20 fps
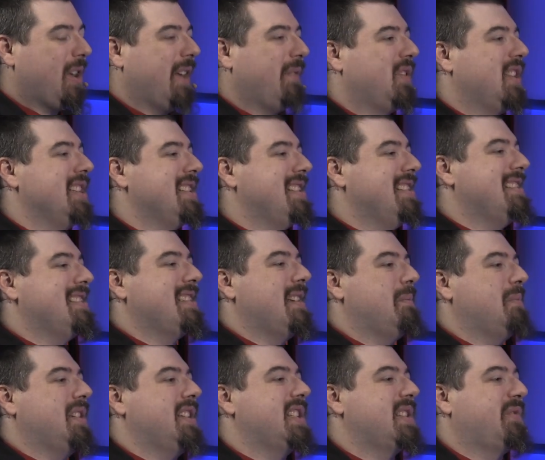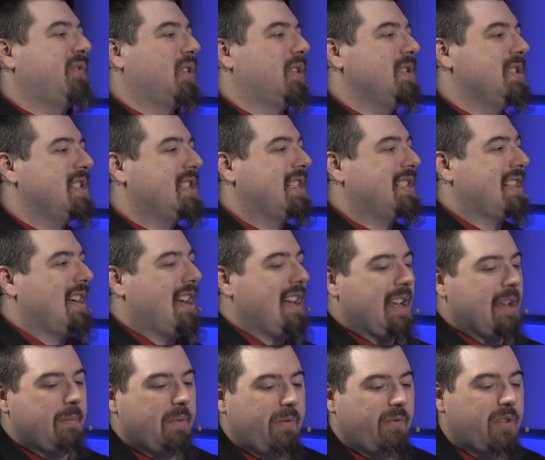if this is somebody's first
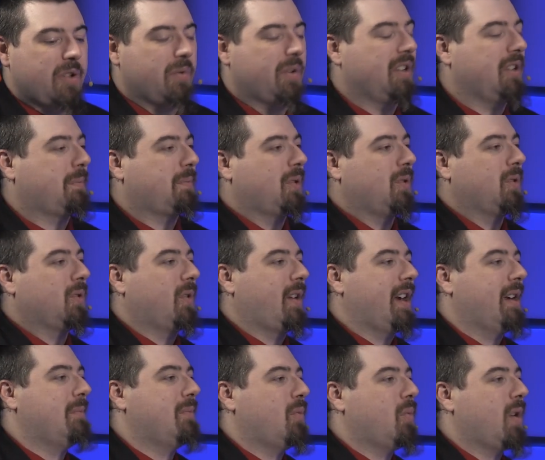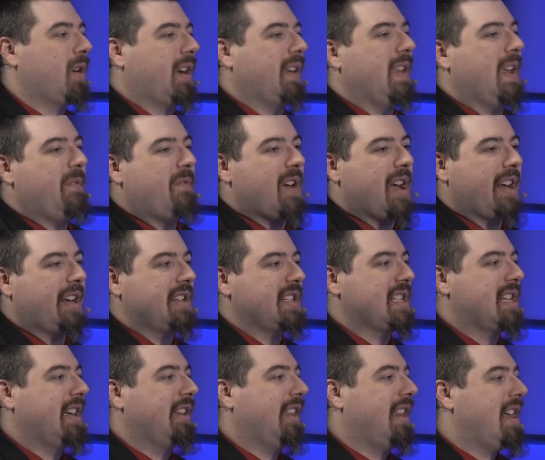time viewing the program, where can they find
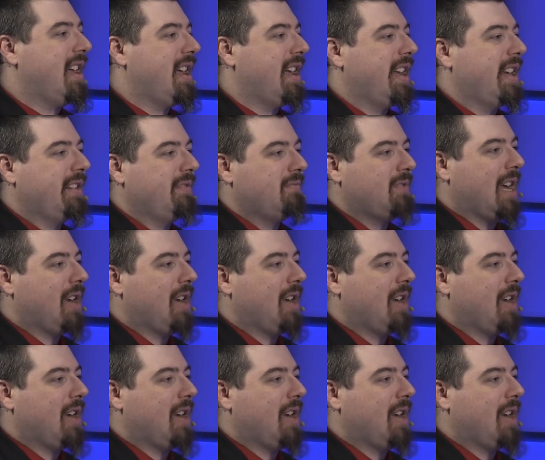us online?